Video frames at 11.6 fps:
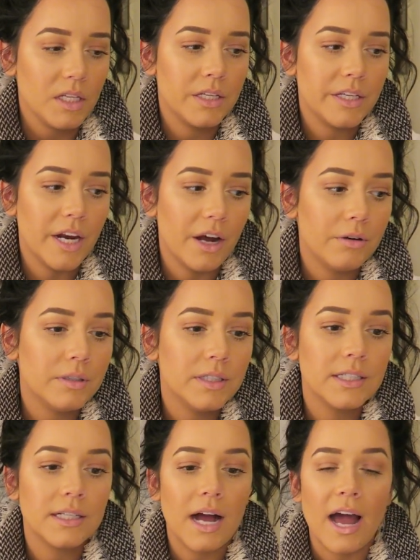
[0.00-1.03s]
you know,
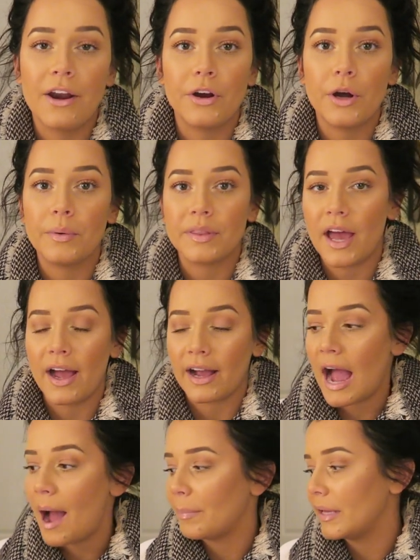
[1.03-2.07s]
I don't know what the heck
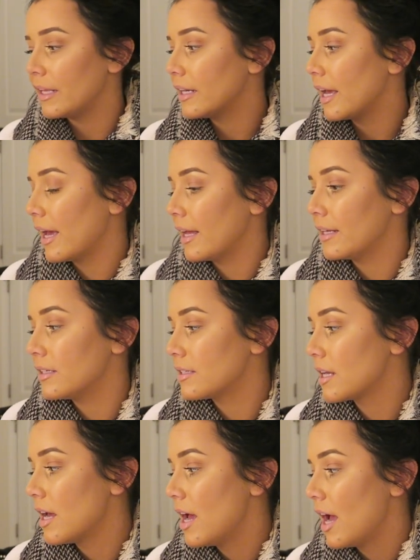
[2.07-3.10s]
happened
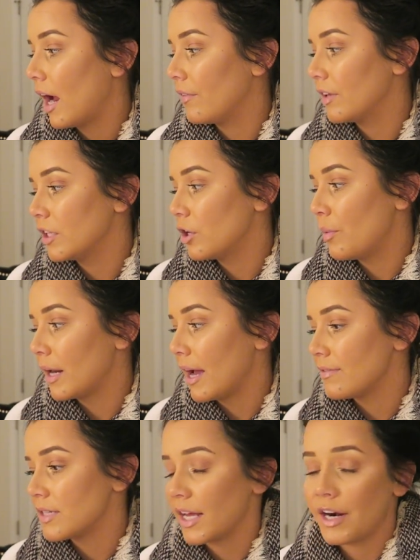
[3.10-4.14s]
and I really don't want to
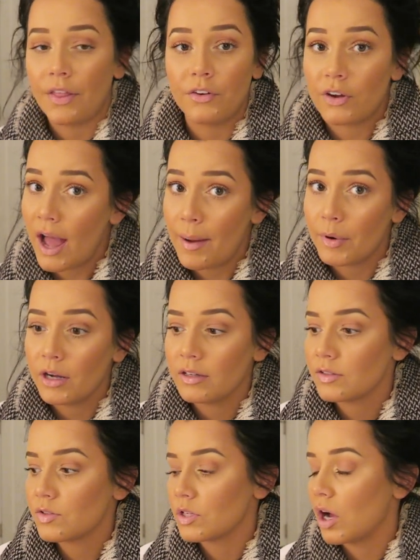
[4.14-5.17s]
have to get another camera.
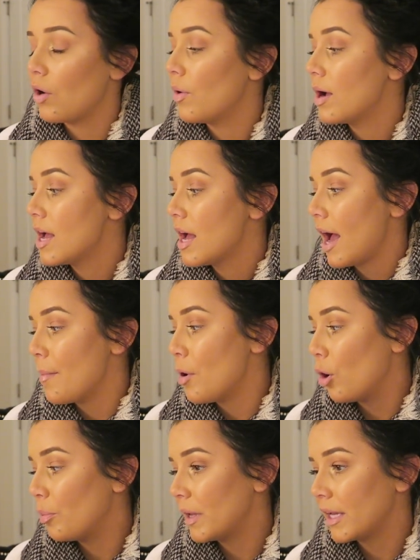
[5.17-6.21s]
So I'm
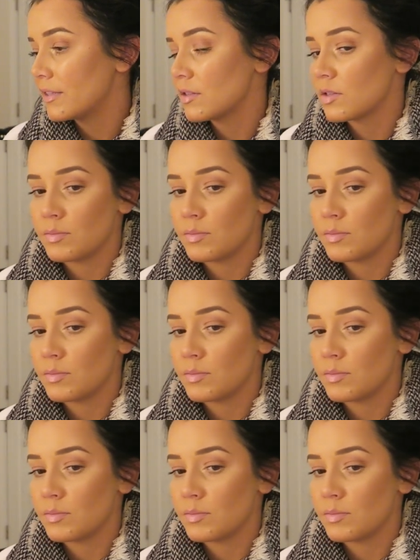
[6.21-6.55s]
hoping it's a